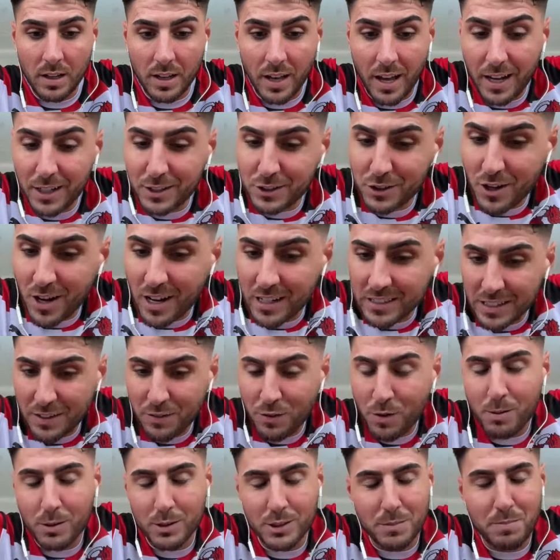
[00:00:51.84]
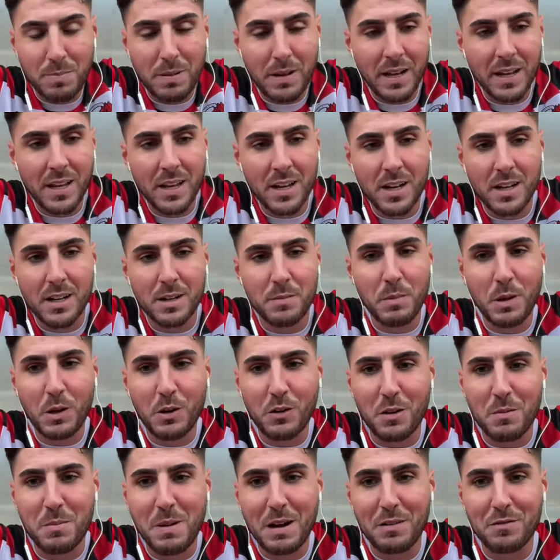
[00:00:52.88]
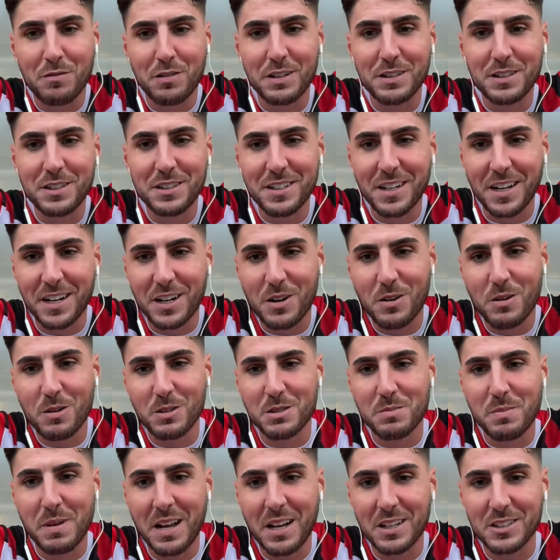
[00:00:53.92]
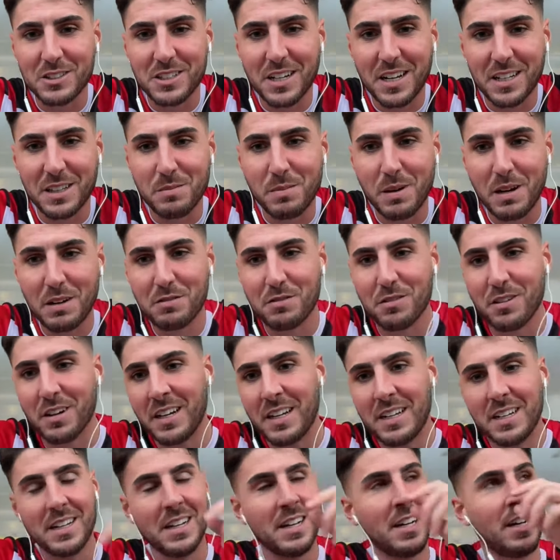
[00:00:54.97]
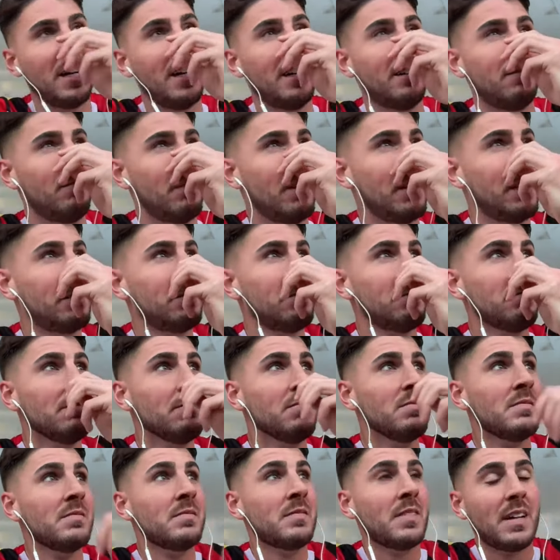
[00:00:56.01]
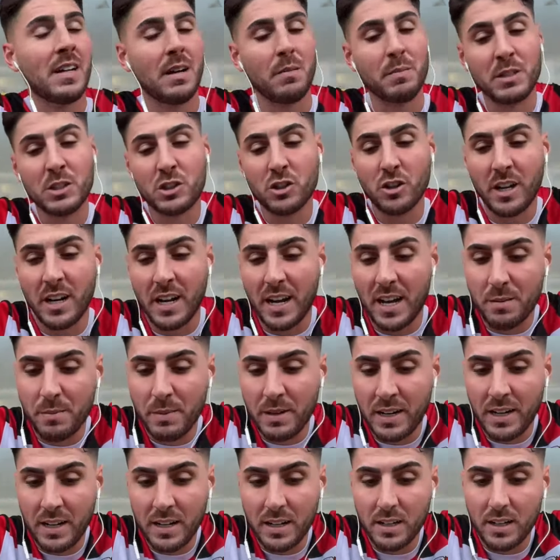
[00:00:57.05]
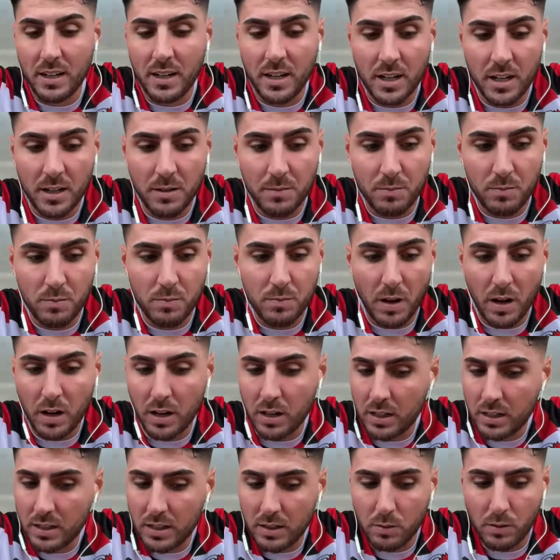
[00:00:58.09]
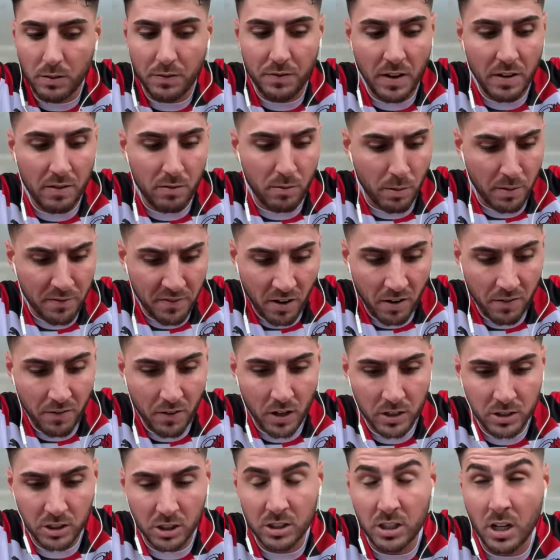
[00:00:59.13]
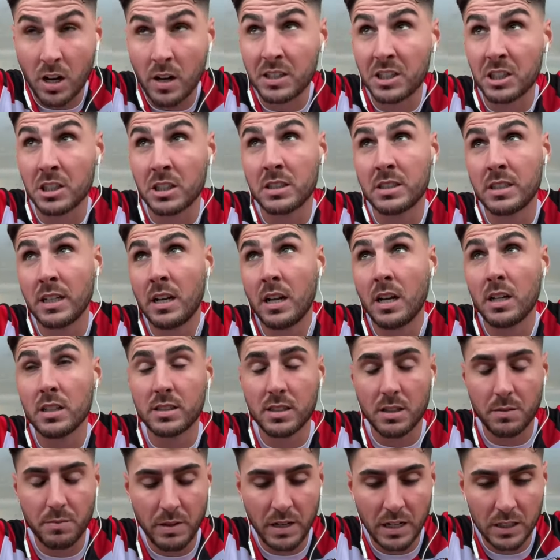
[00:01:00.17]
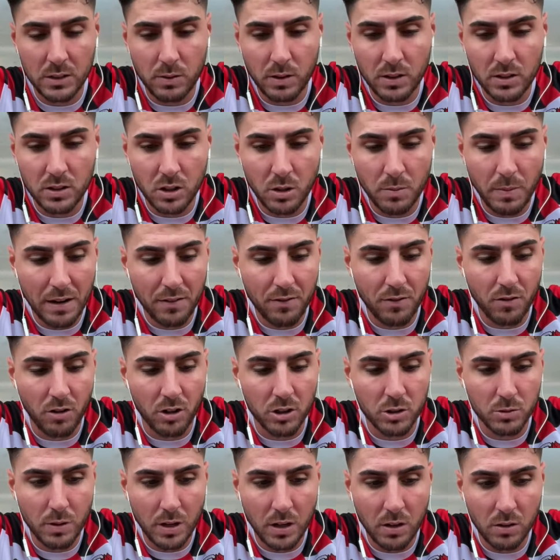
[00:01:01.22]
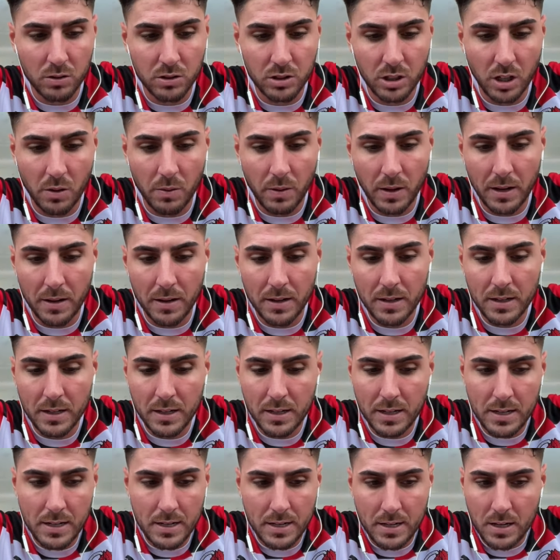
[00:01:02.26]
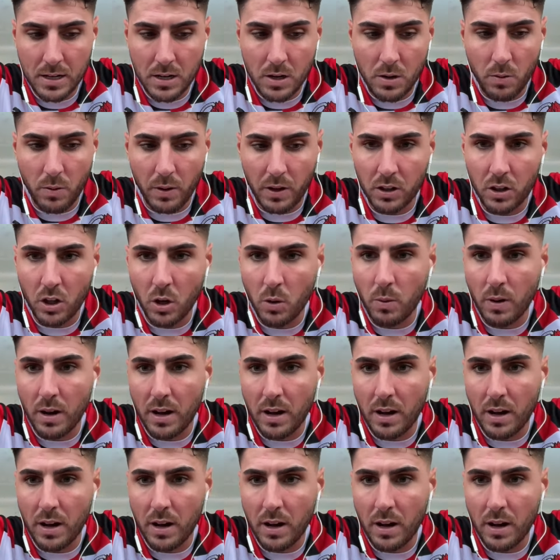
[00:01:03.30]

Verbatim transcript: yeah it's nice everyone wants to play uh, middle of the back three didn't they no one wants to be outside the back three um, I'm enjoying it at the minute. Um, but we're, we're very versatile. As you can see, the last 10 minutes went to a back four as well. So uh, we could do